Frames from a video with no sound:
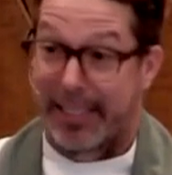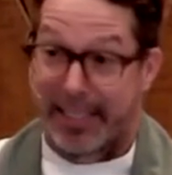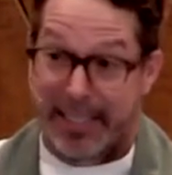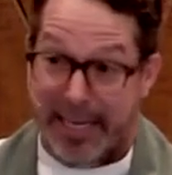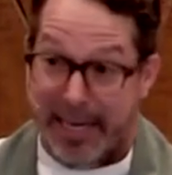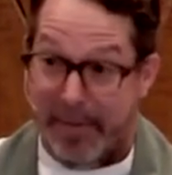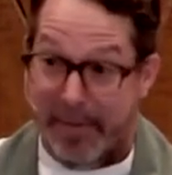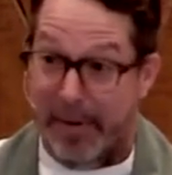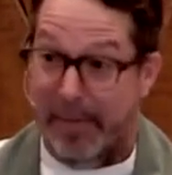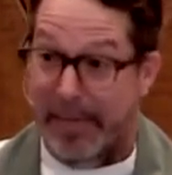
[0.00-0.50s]

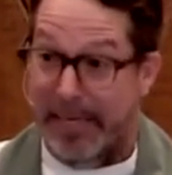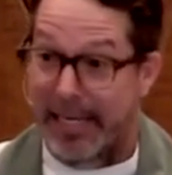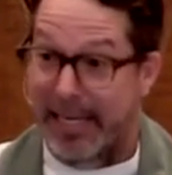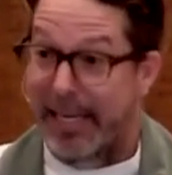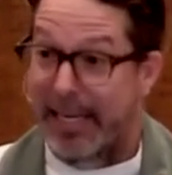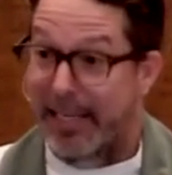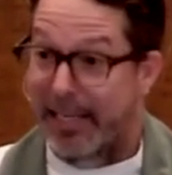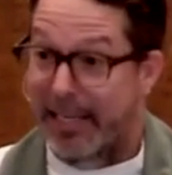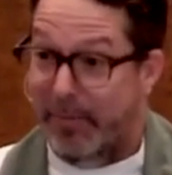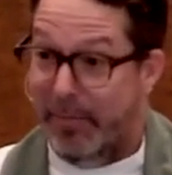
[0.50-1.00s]
time I'm
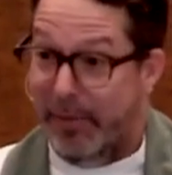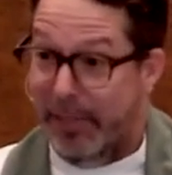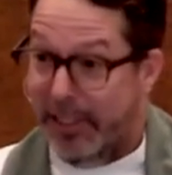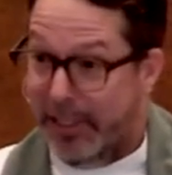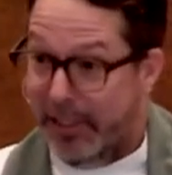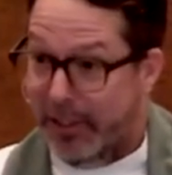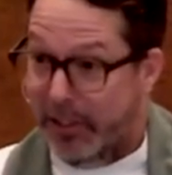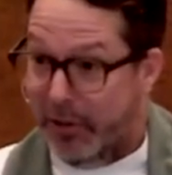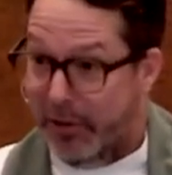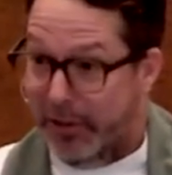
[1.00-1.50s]
intent on preaching
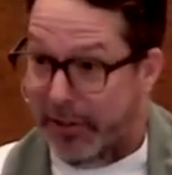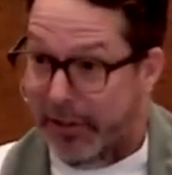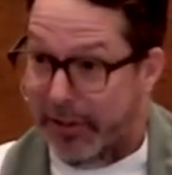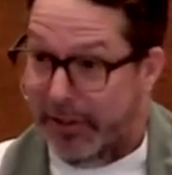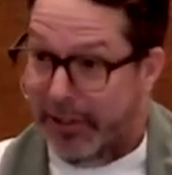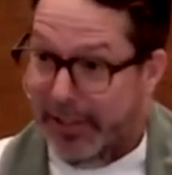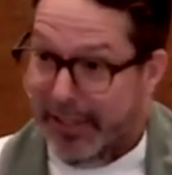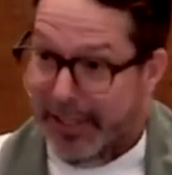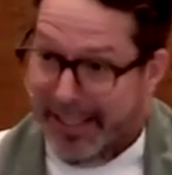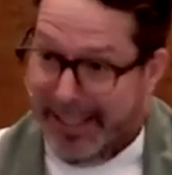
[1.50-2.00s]
shorter.
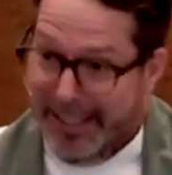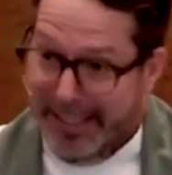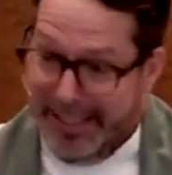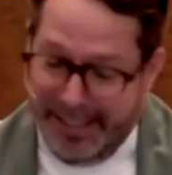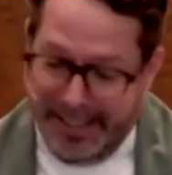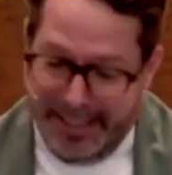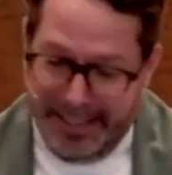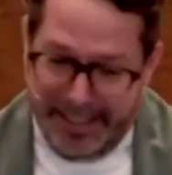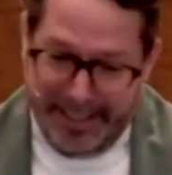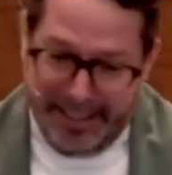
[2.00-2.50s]

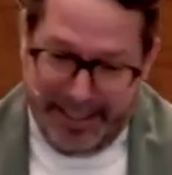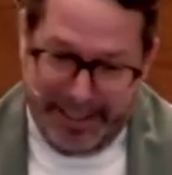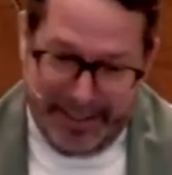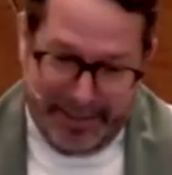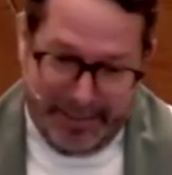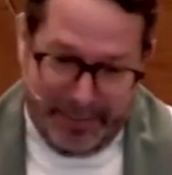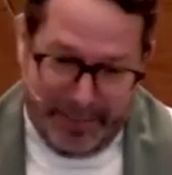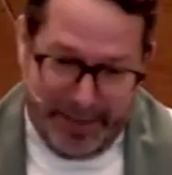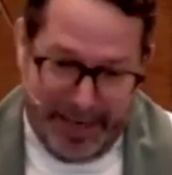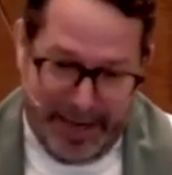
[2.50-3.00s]

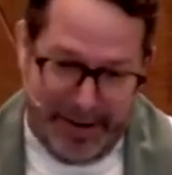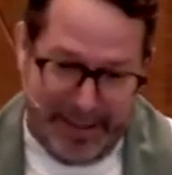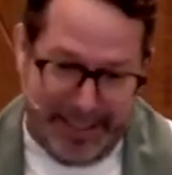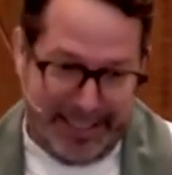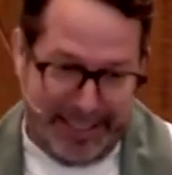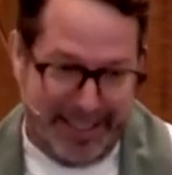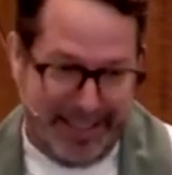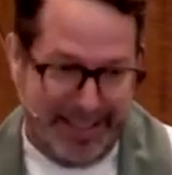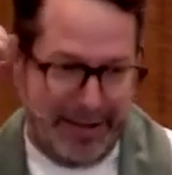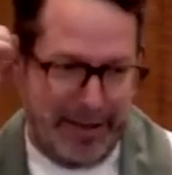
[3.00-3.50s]
I always
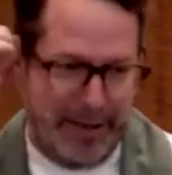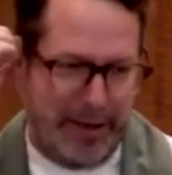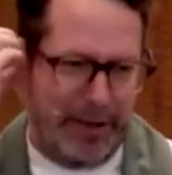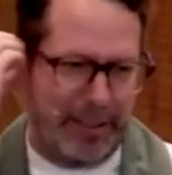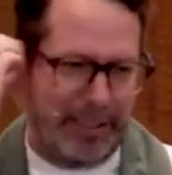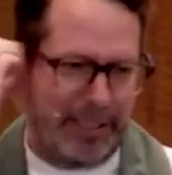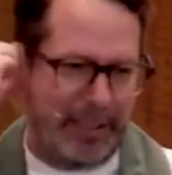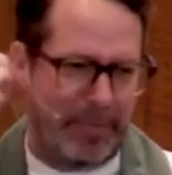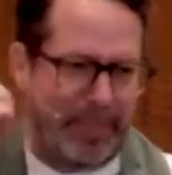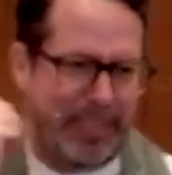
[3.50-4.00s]
tell you, oh,
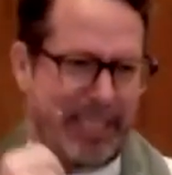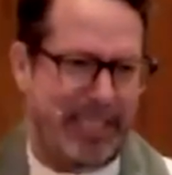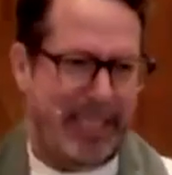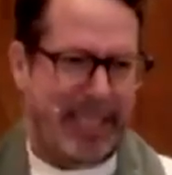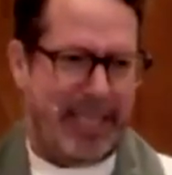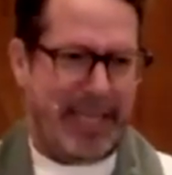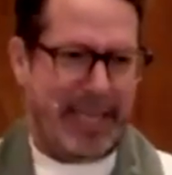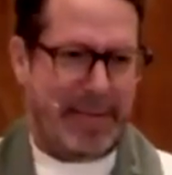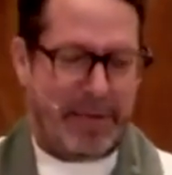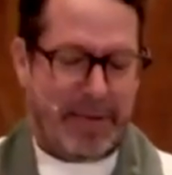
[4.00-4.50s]
it's a busy
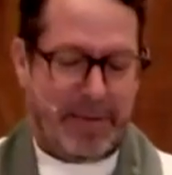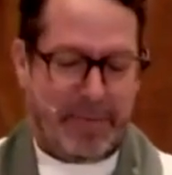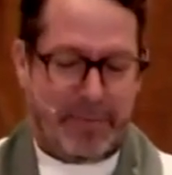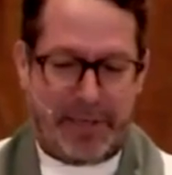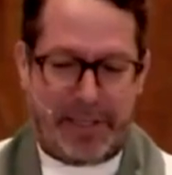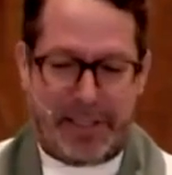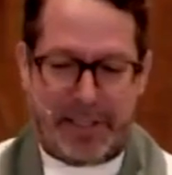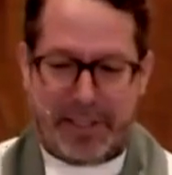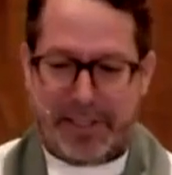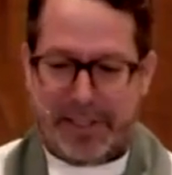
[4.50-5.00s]
day, I'm going to
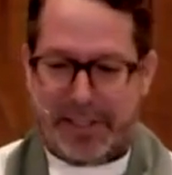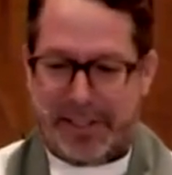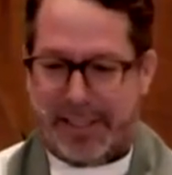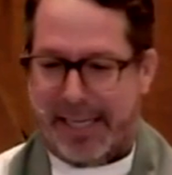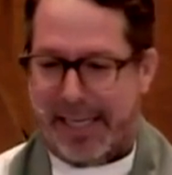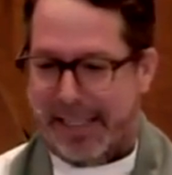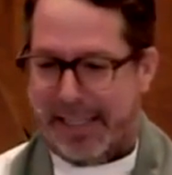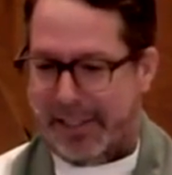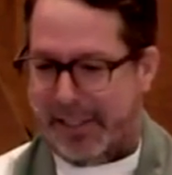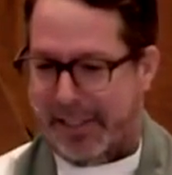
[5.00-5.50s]
preach
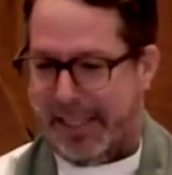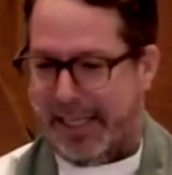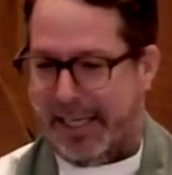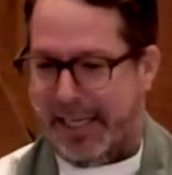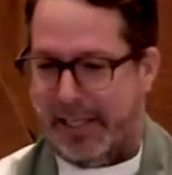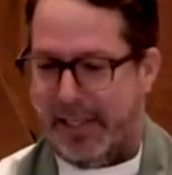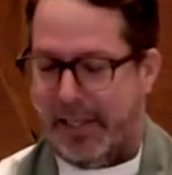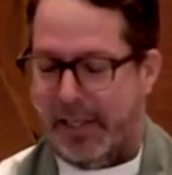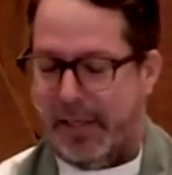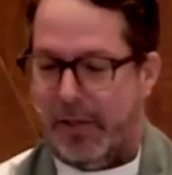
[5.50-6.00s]
less, and then
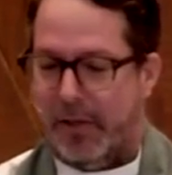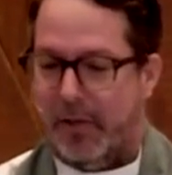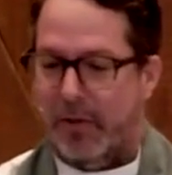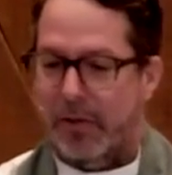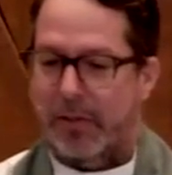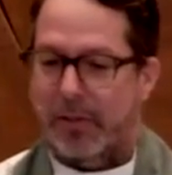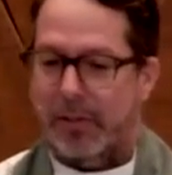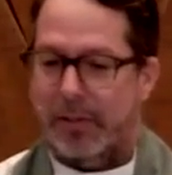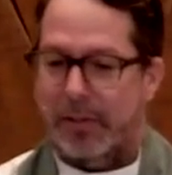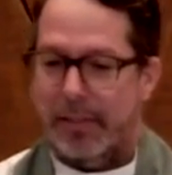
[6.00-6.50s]
I don't.
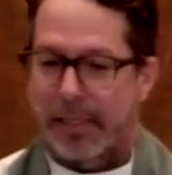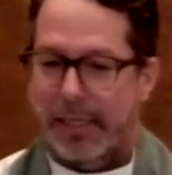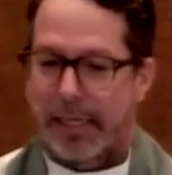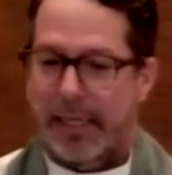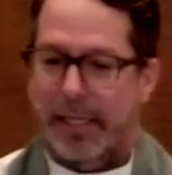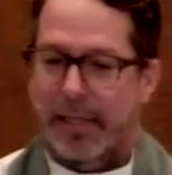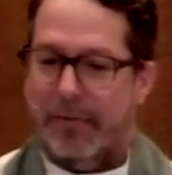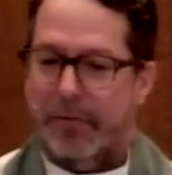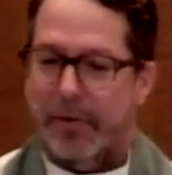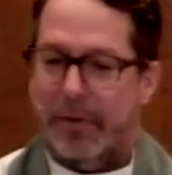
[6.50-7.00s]

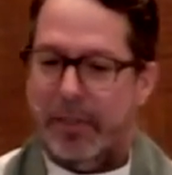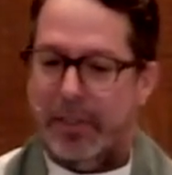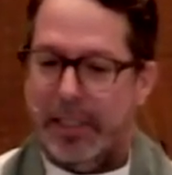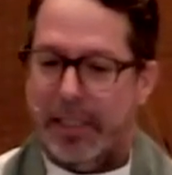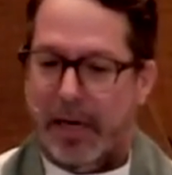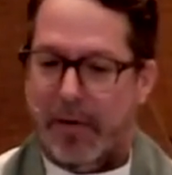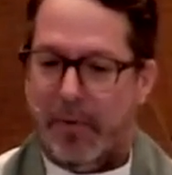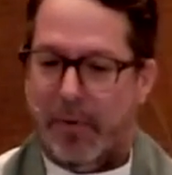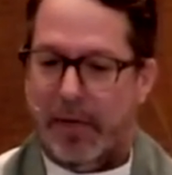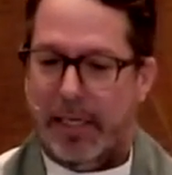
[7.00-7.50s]
The first thing
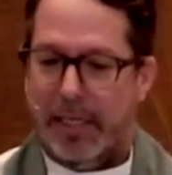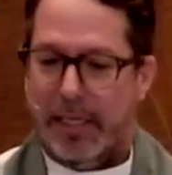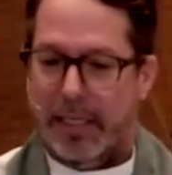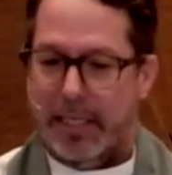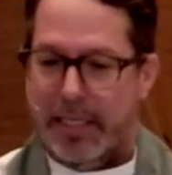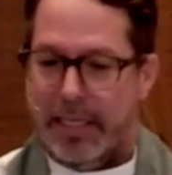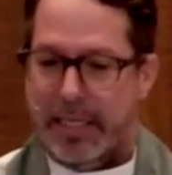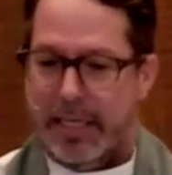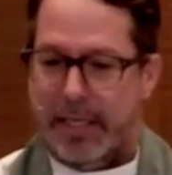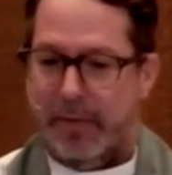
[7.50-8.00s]
I wanted to
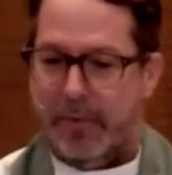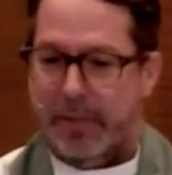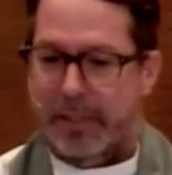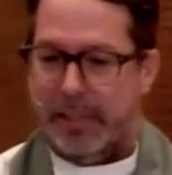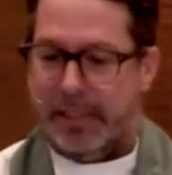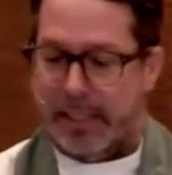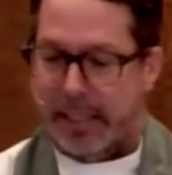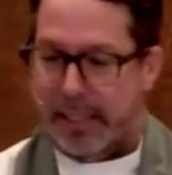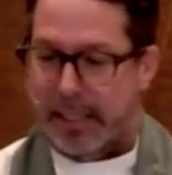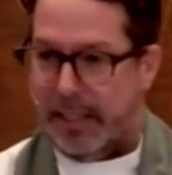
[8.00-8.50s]
say was
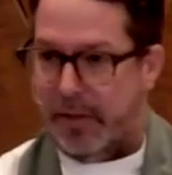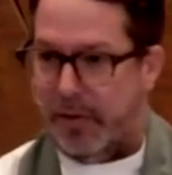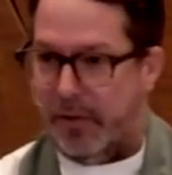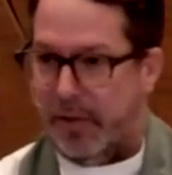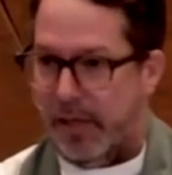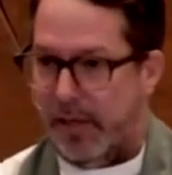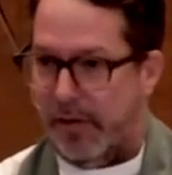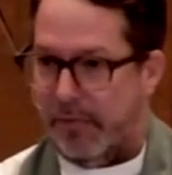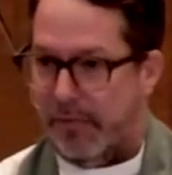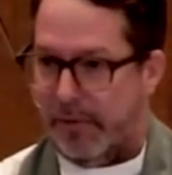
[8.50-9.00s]
thank you
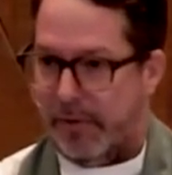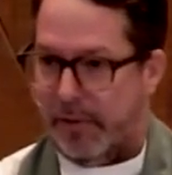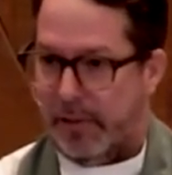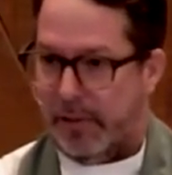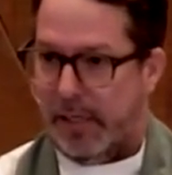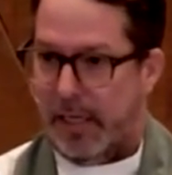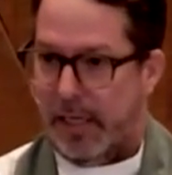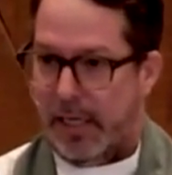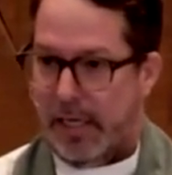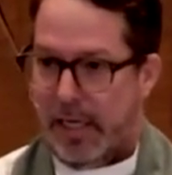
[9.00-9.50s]
all for
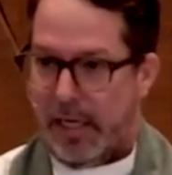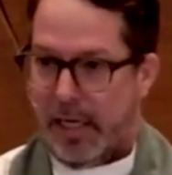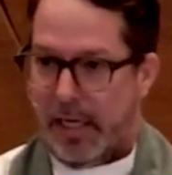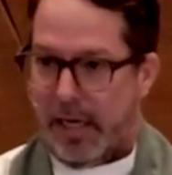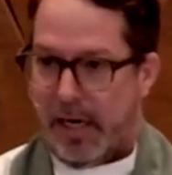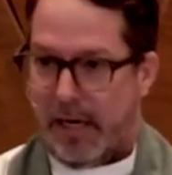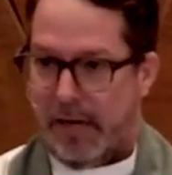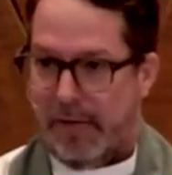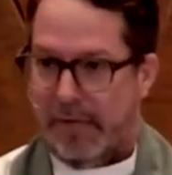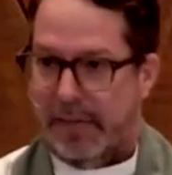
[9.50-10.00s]

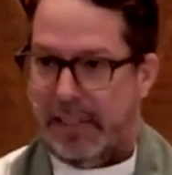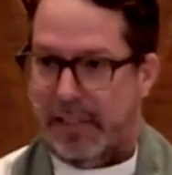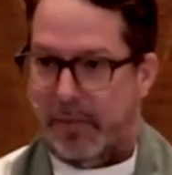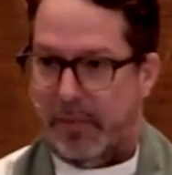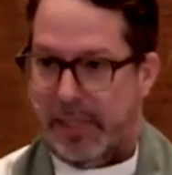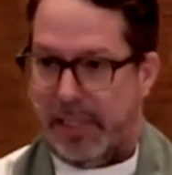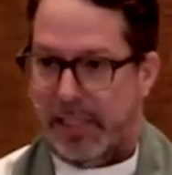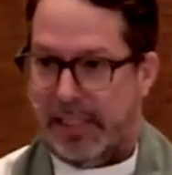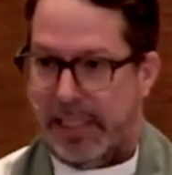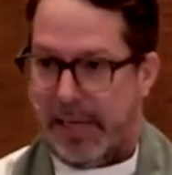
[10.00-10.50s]
our visit
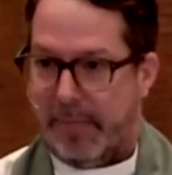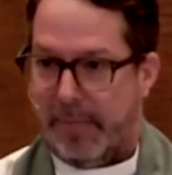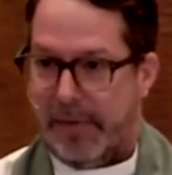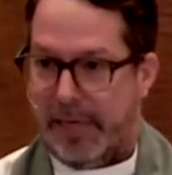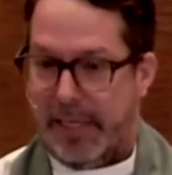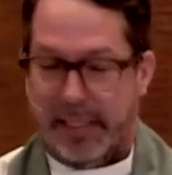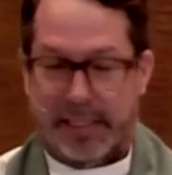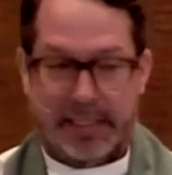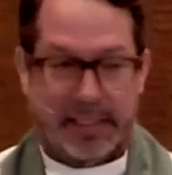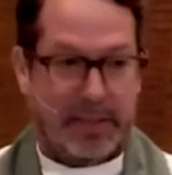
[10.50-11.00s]
with the
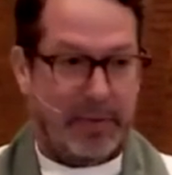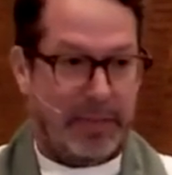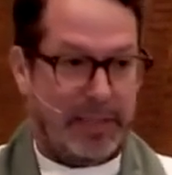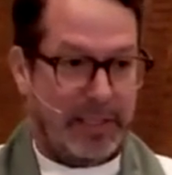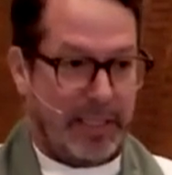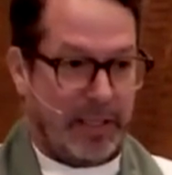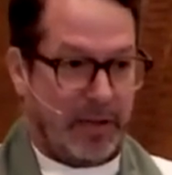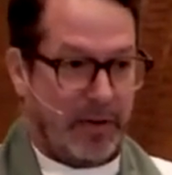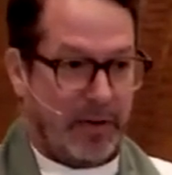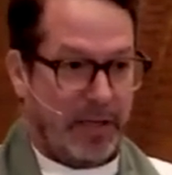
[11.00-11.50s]
Japanese. That was an
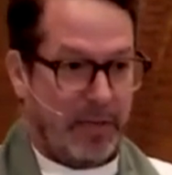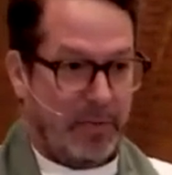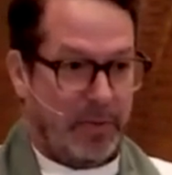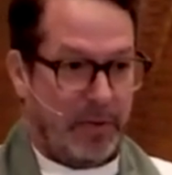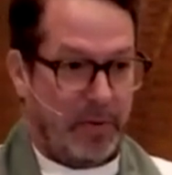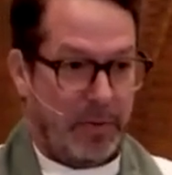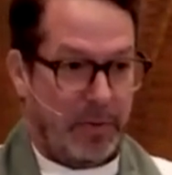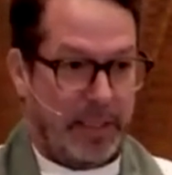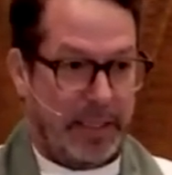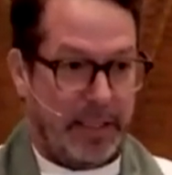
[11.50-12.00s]

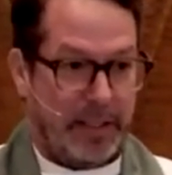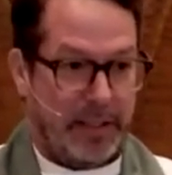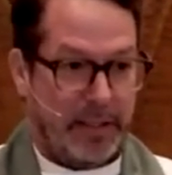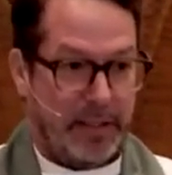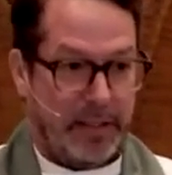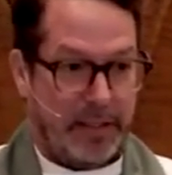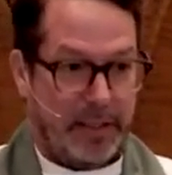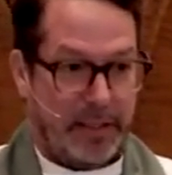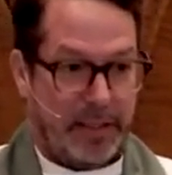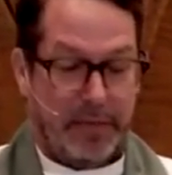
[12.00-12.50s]
incredible week.
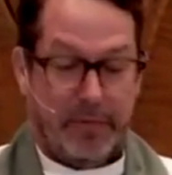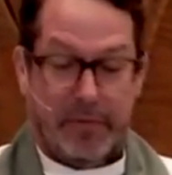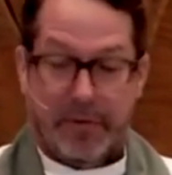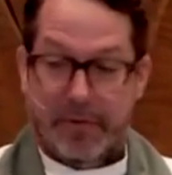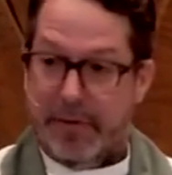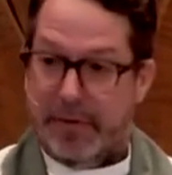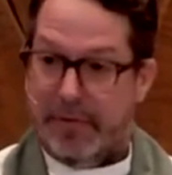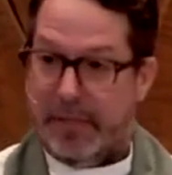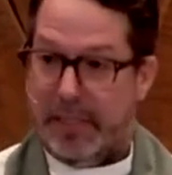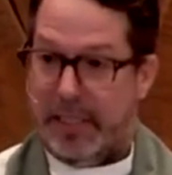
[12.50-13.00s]
You know, for
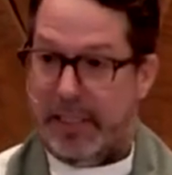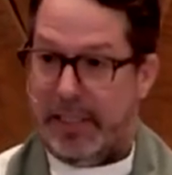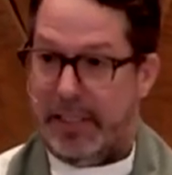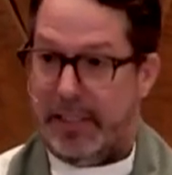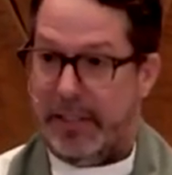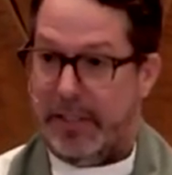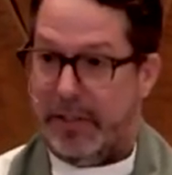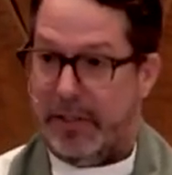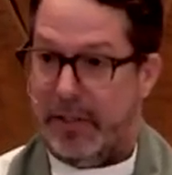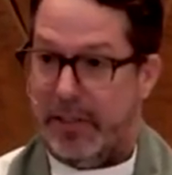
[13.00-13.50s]
15
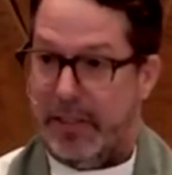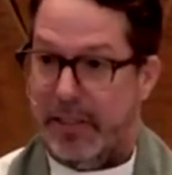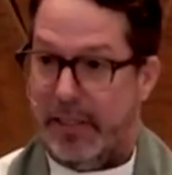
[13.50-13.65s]
years,